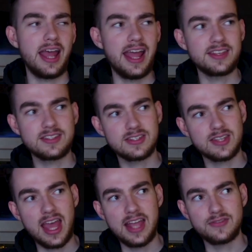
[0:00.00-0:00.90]
It's
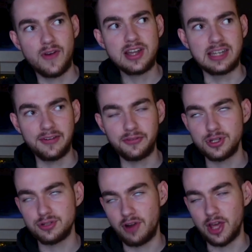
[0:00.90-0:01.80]
very
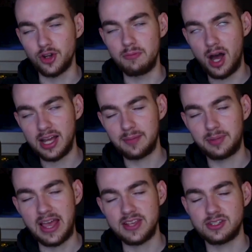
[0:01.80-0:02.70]
different to running on a marketplace